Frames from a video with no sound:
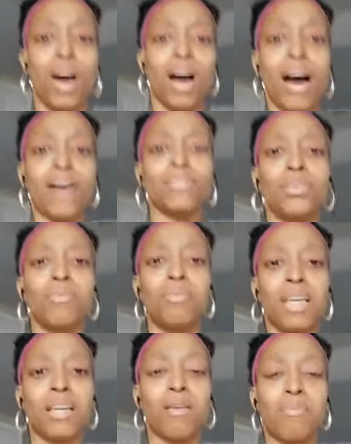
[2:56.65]
how to
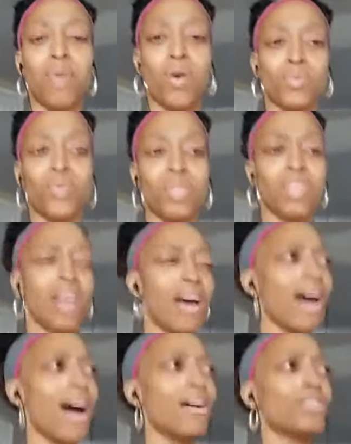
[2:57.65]
be composed,
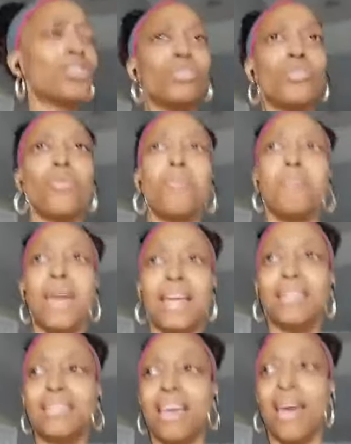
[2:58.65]
how to
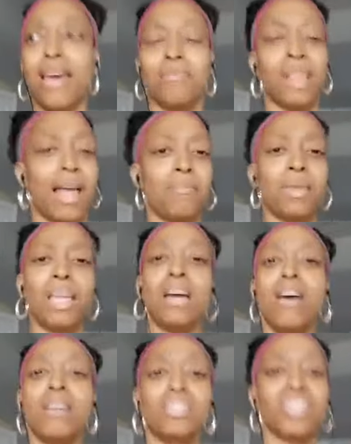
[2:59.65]
maintain, be
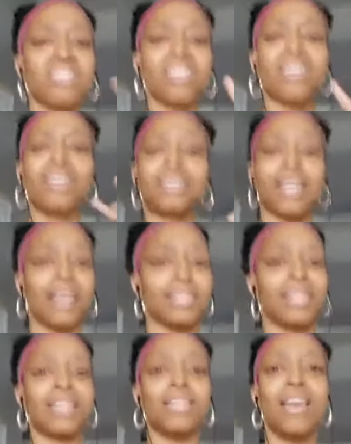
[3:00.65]
just
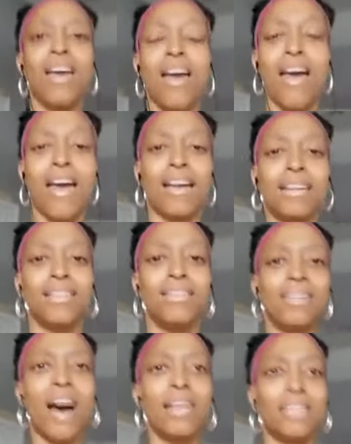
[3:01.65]
collected and
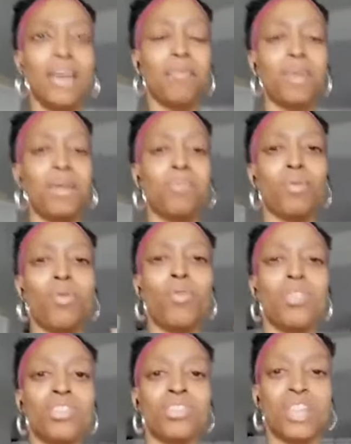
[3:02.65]
not let
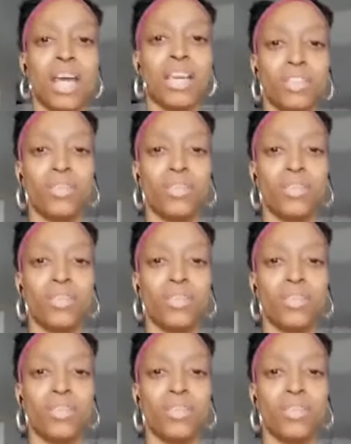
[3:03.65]
people shake